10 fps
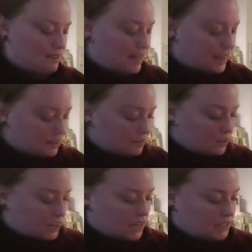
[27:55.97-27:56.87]
negative
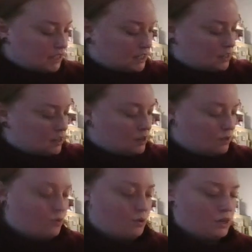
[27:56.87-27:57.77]
thoughts
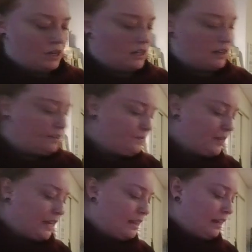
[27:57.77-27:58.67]
or
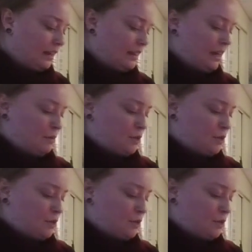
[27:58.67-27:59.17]
anything like that.